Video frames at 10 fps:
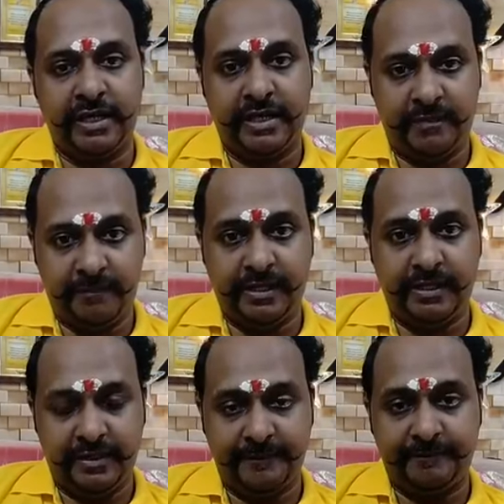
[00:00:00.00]
and
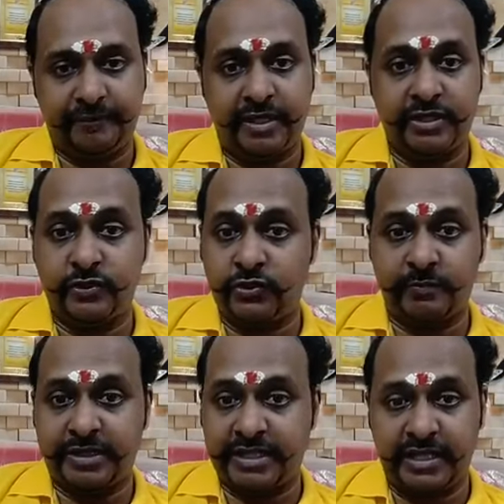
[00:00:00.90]
MPT there is no
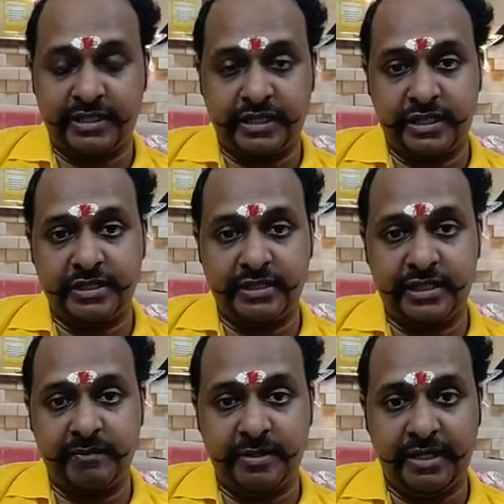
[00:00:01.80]
specializations in the
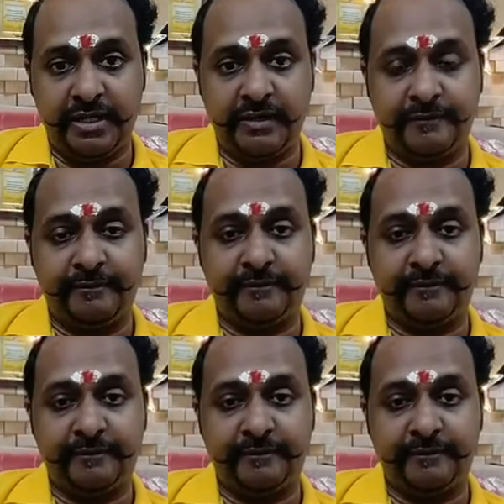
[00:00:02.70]
DPT